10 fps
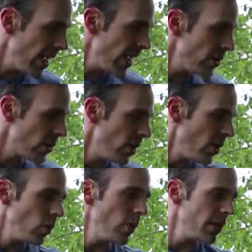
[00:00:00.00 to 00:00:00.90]
as
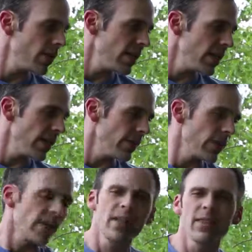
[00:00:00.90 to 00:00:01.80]
with the
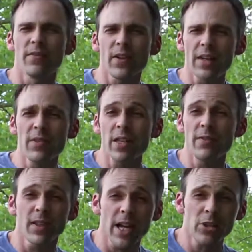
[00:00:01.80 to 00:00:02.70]
580
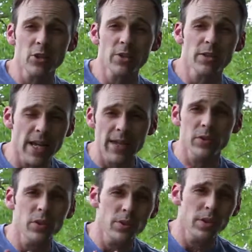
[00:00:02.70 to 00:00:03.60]
flashes. I have
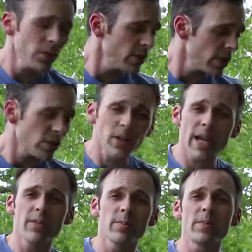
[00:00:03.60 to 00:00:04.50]
2 of those. I don't
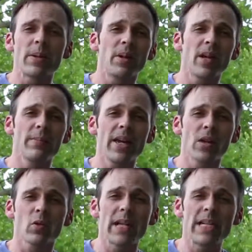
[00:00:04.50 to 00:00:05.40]
have them in my
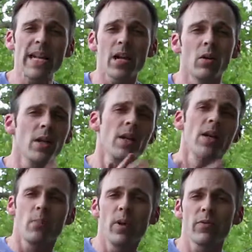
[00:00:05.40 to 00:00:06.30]
bag right now,
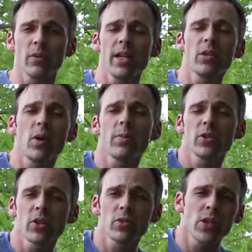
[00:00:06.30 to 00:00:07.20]
But for later
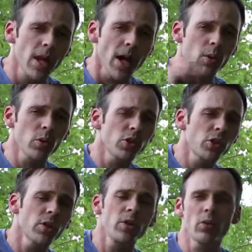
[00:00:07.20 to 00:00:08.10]
webisodes, I will
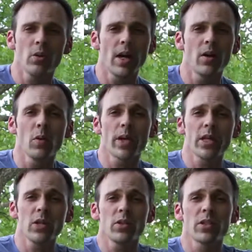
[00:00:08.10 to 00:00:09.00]
show you what I
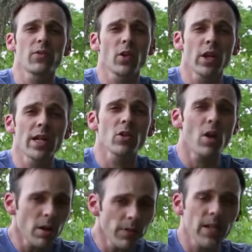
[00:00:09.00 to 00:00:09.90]
use as far as
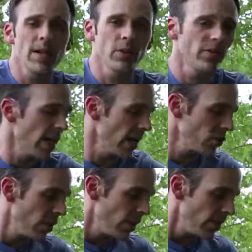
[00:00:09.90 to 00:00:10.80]
off-camera
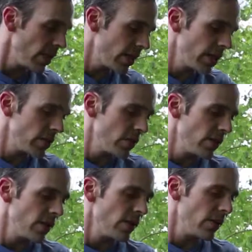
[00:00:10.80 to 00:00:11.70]
flash, because
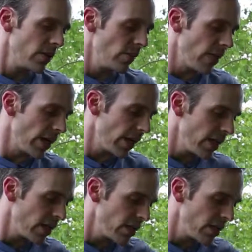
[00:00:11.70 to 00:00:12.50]
my